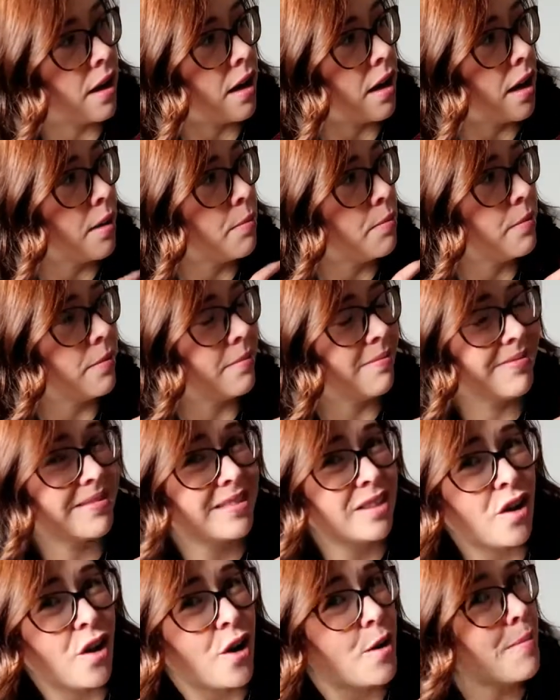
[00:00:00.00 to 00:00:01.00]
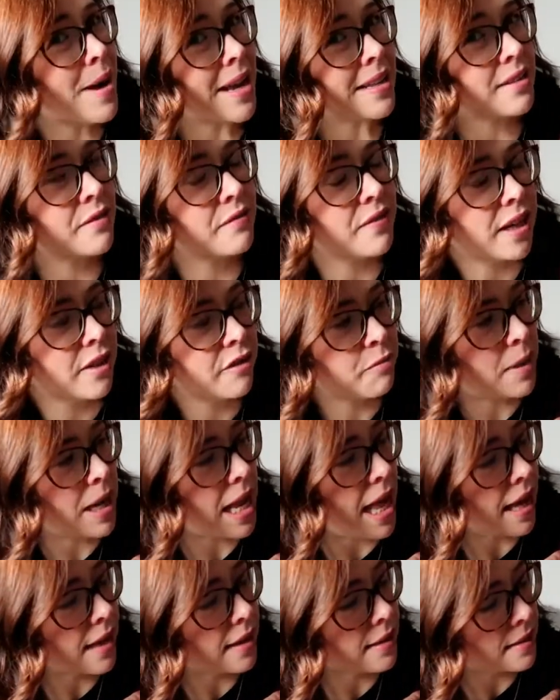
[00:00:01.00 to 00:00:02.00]
I'm not a massive fan of my
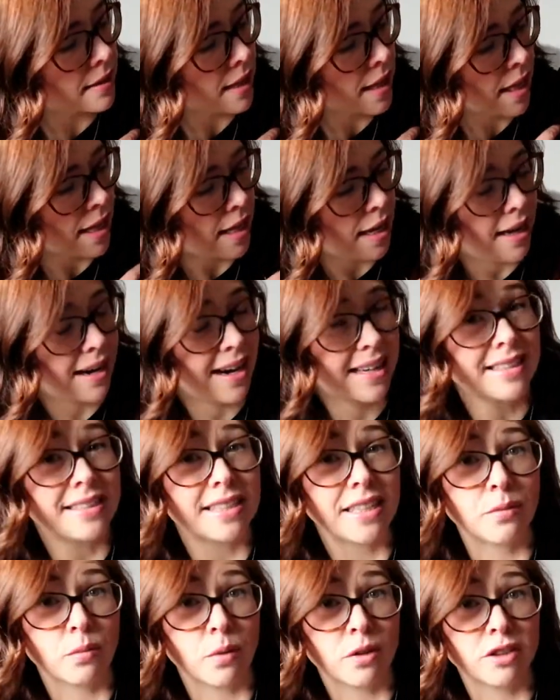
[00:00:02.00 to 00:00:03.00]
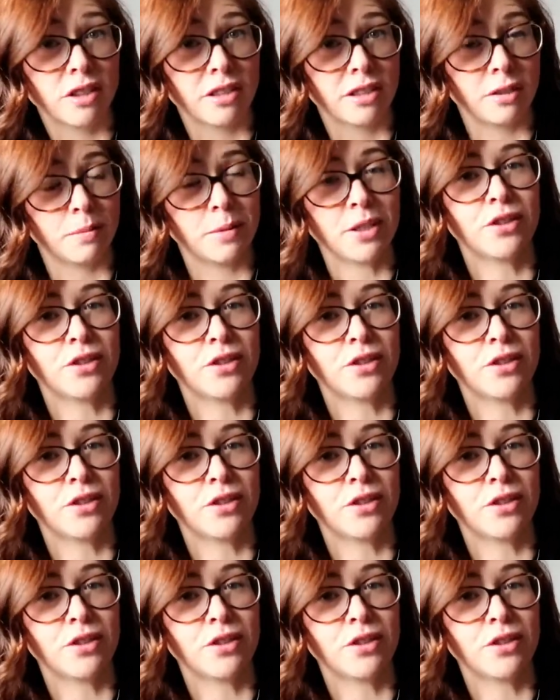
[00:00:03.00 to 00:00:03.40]
legs, I didn't want it to be